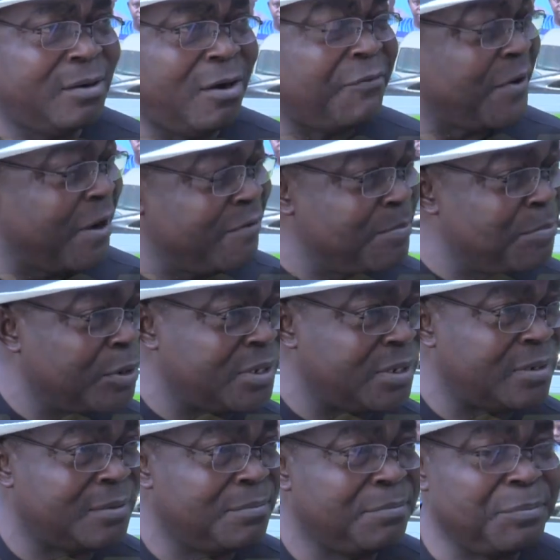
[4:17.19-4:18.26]
of
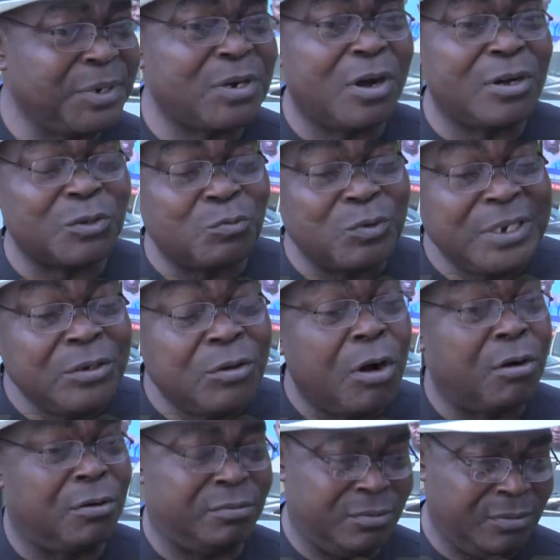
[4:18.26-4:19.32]
everybody, because we
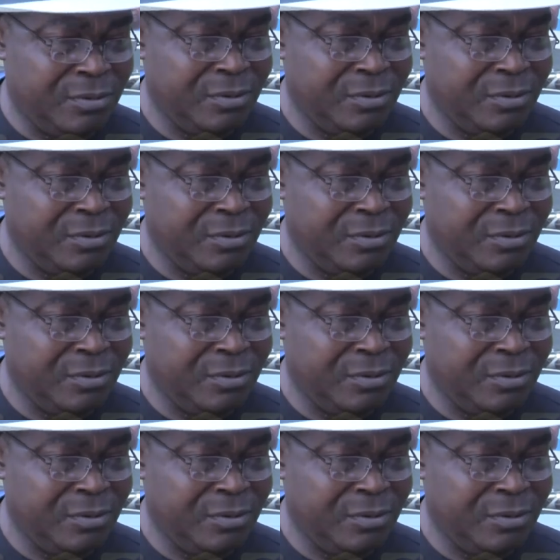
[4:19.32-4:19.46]
know